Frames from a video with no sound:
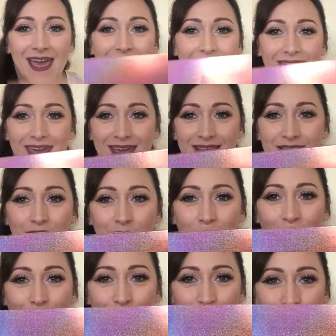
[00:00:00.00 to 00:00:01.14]
It is
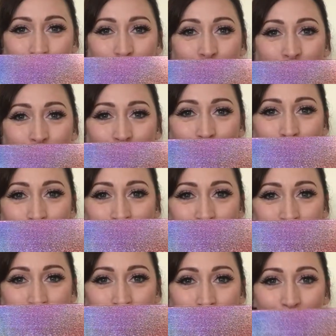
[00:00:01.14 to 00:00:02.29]
my new
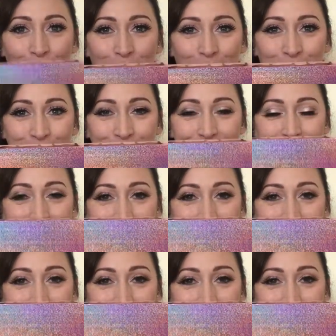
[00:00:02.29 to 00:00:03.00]
Glossybox.